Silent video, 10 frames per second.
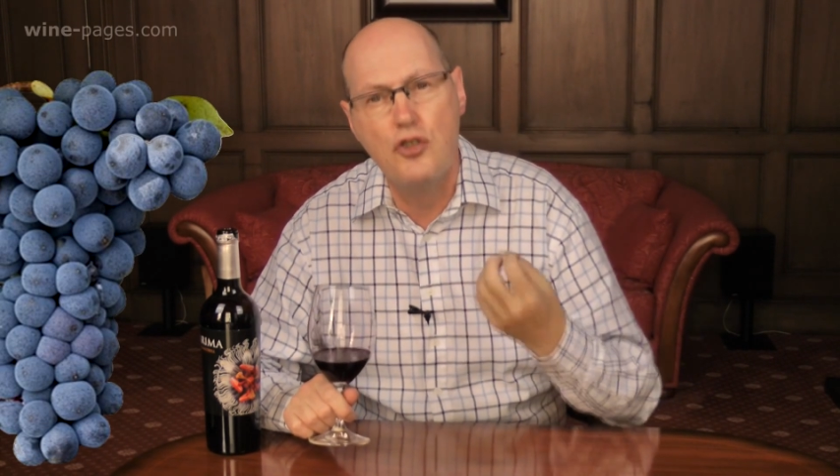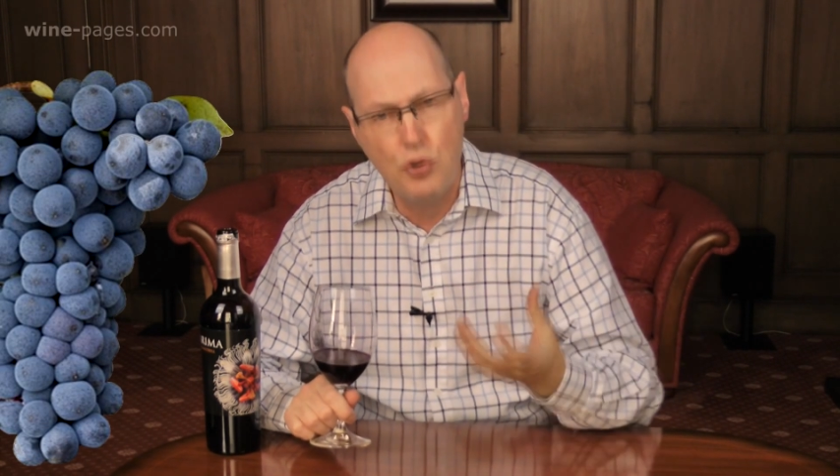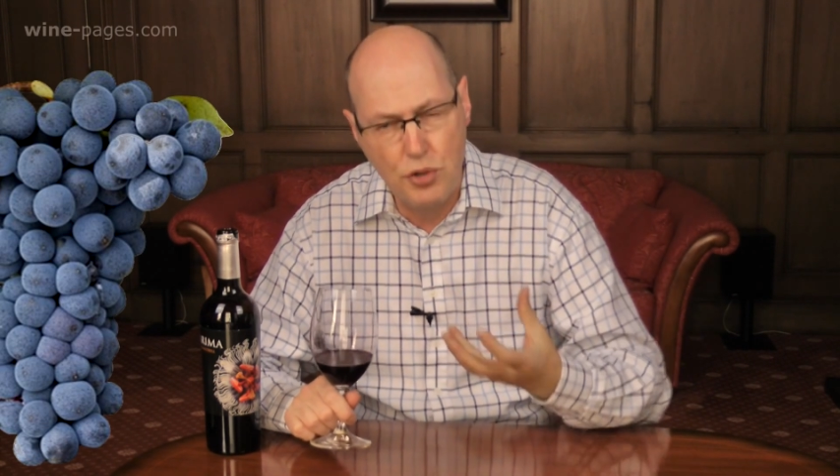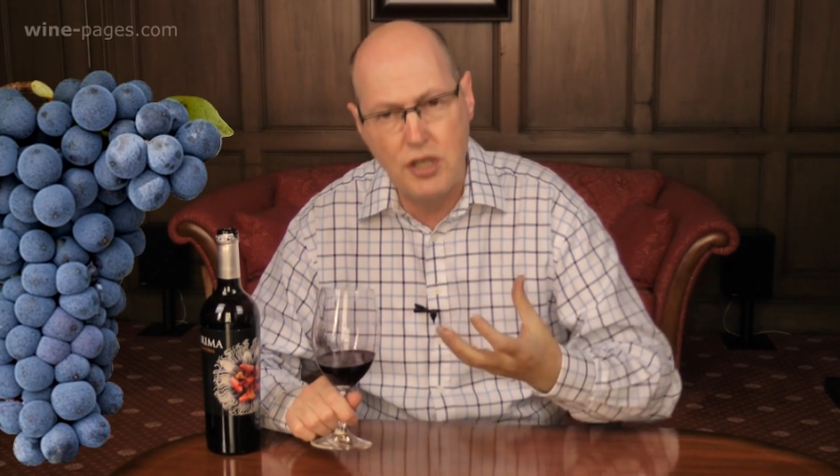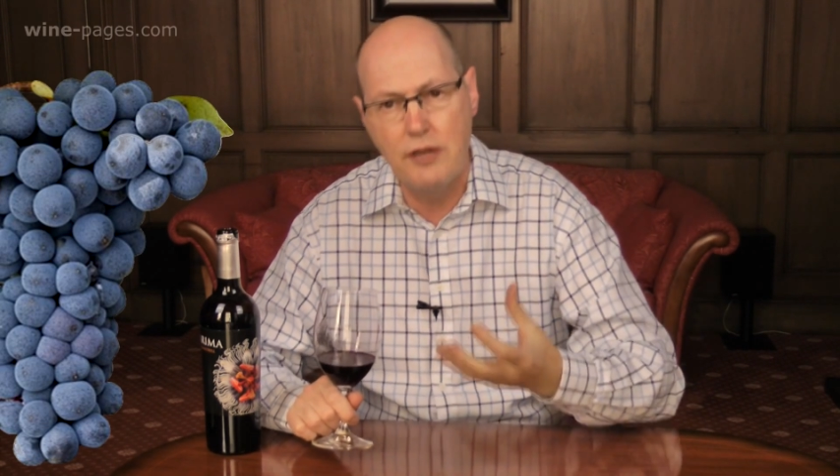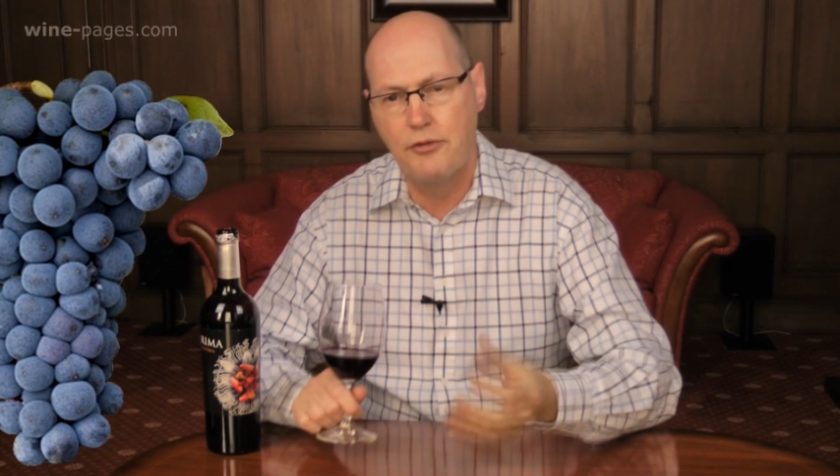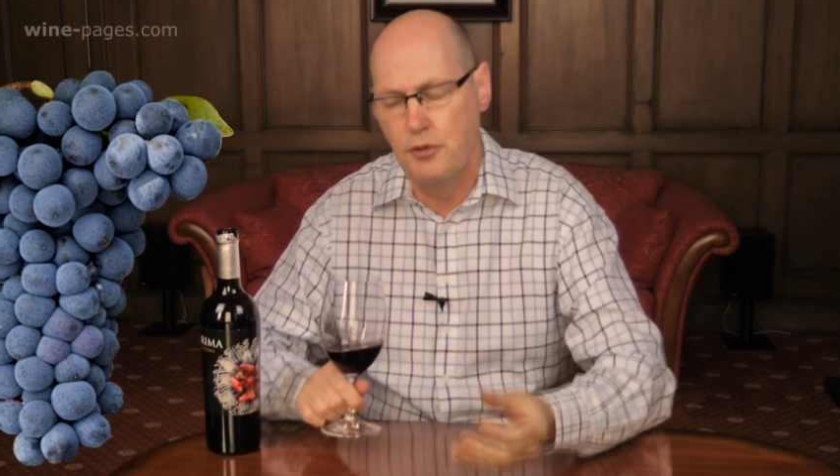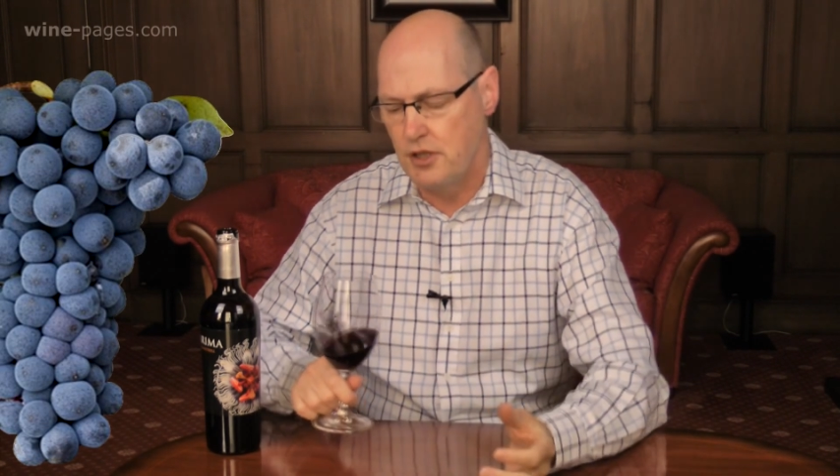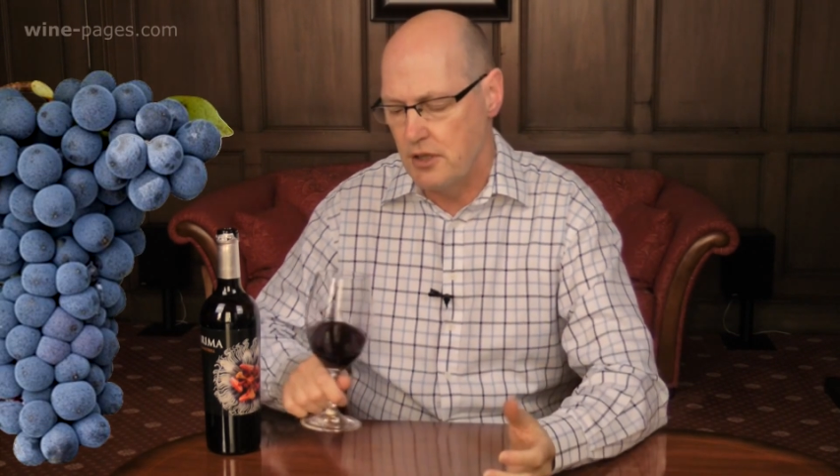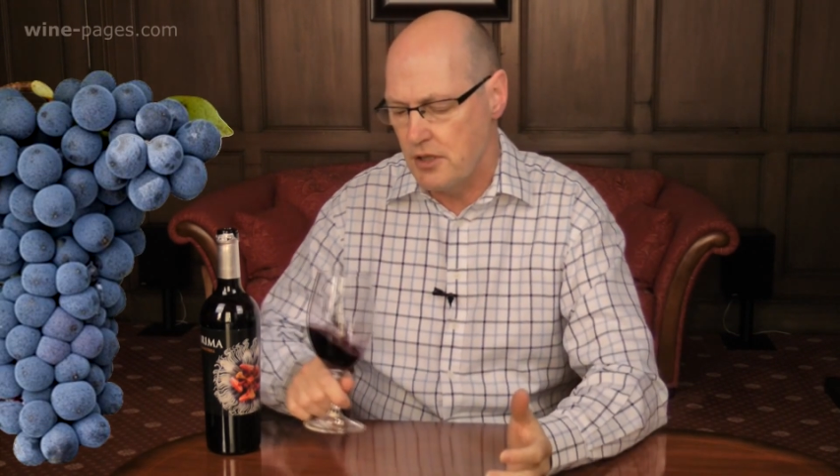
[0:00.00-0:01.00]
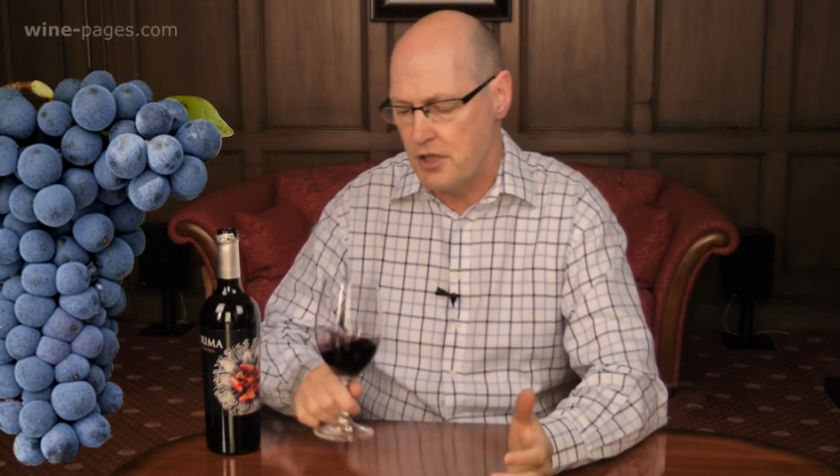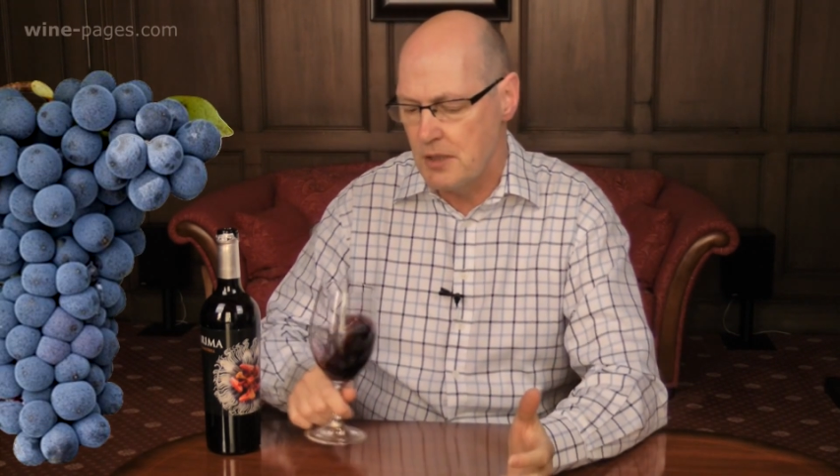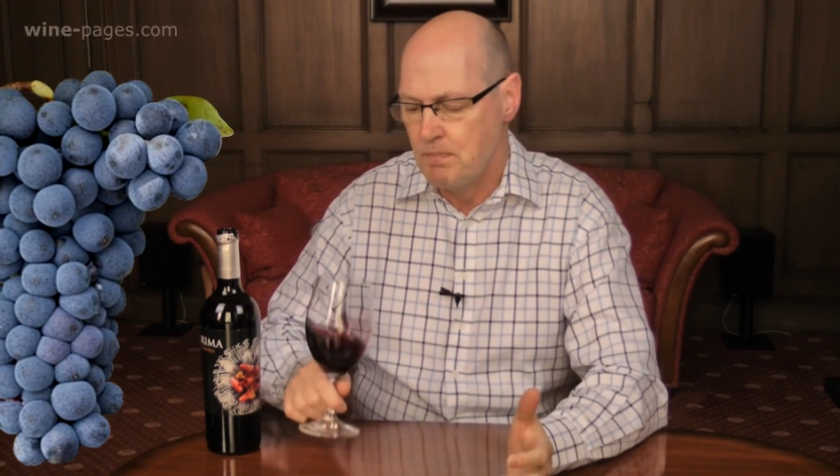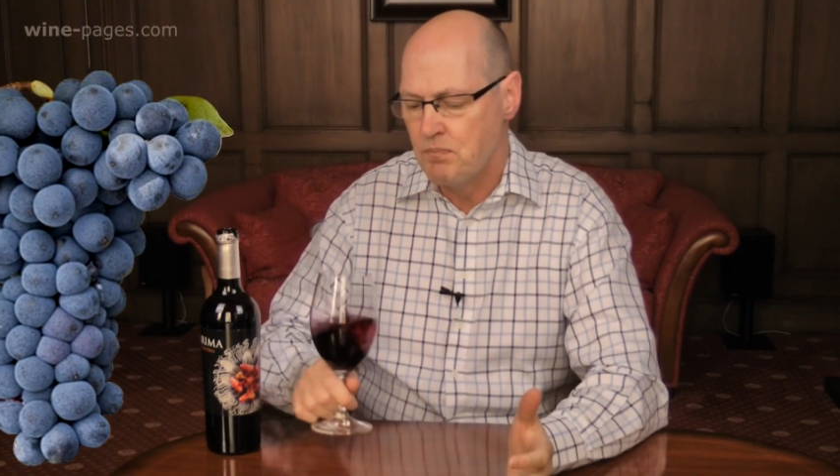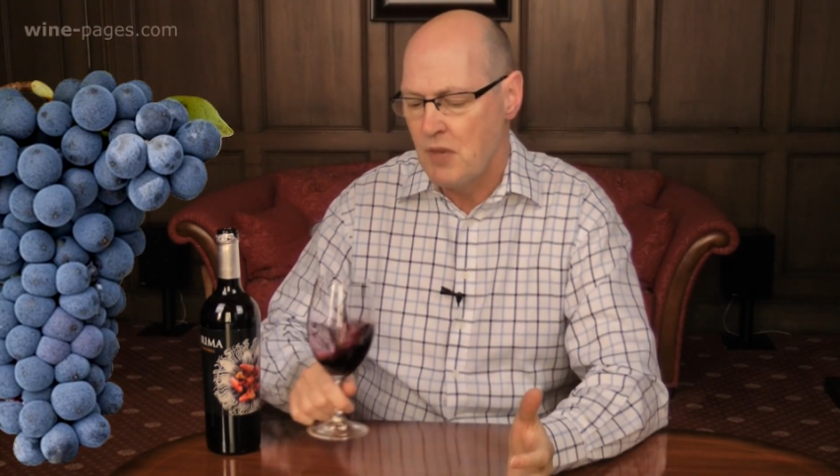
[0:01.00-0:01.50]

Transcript: juicy fruitiness.